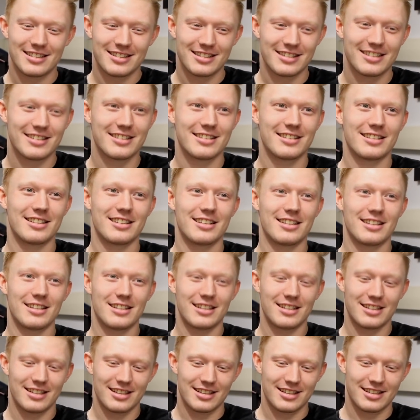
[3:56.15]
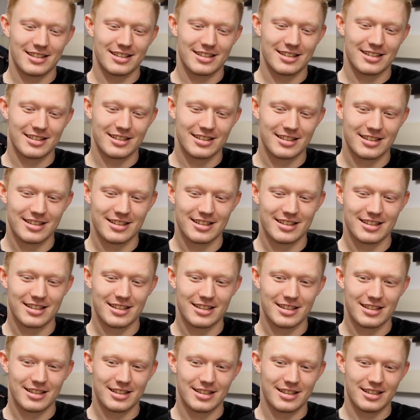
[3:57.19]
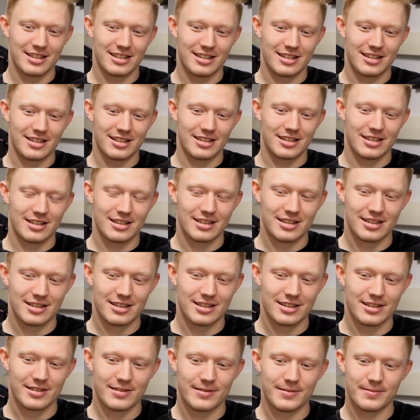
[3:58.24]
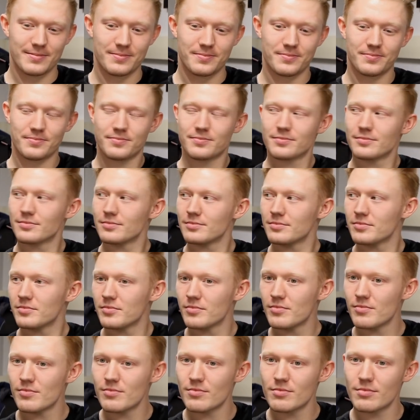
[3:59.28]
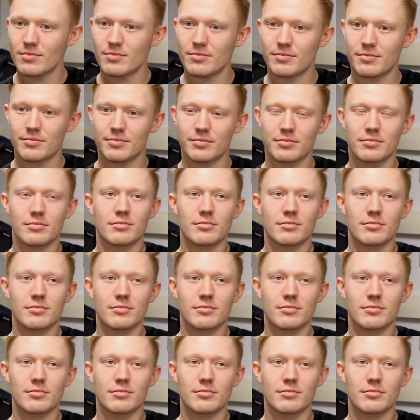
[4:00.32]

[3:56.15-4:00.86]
(not speaking)